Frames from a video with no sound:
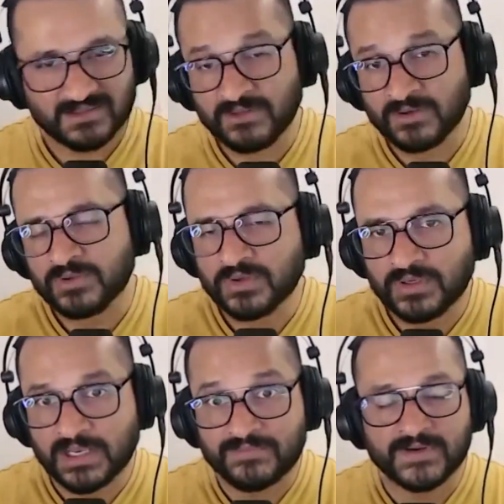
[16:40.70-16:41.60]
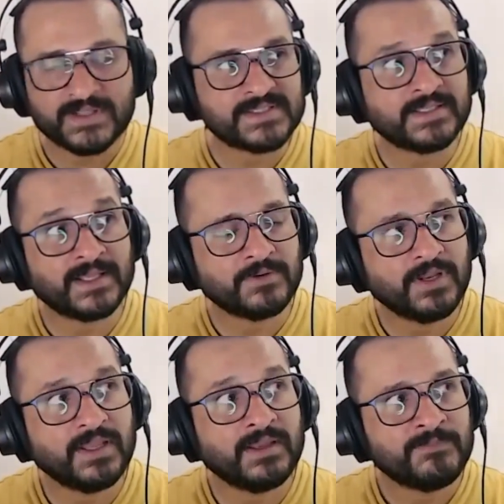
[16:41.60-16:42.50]
you could definitely say that
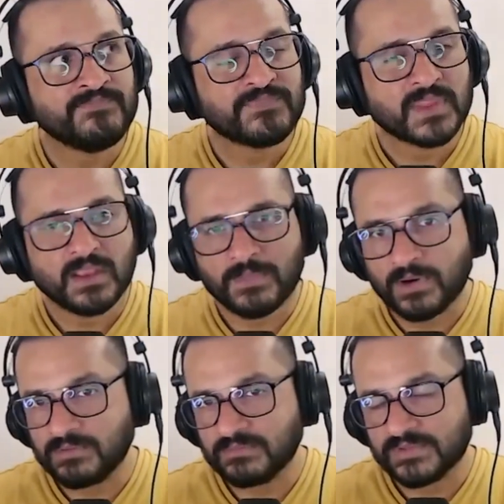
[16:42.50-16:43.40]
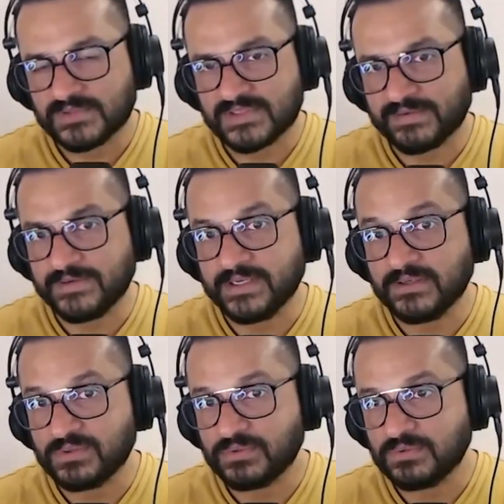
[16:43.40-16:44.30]
today about 70
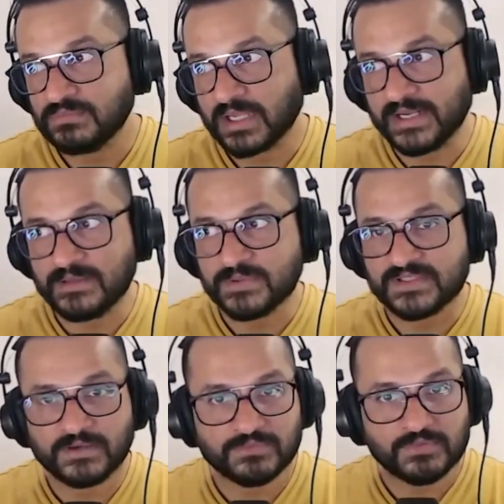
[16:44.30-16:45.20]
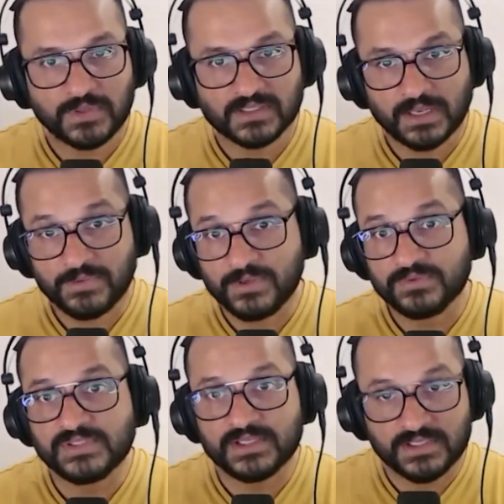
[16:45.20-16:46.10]
to 90% of the work that we do
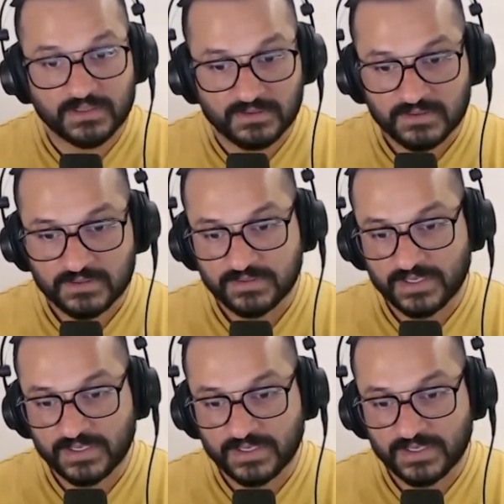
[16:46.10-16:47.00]
is digital, right?